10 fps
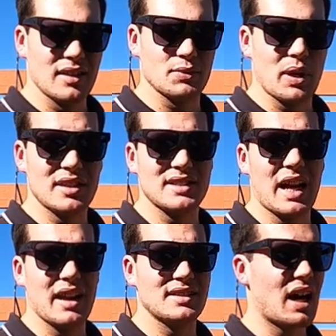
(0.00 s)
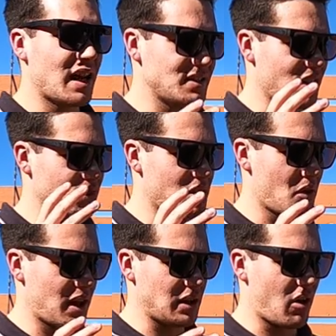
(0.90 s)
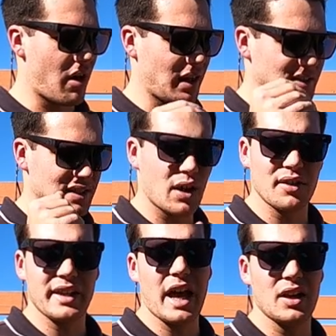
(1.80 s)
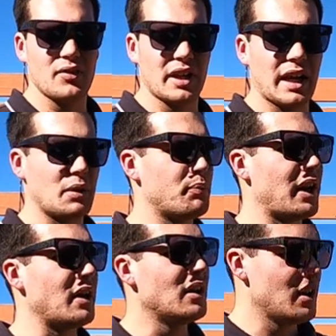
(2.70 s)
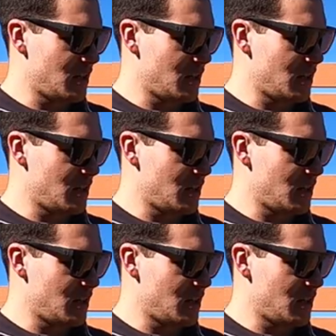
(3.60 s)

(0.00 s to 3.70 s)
As well as that, it's hard to control that line and slow it down if you need. But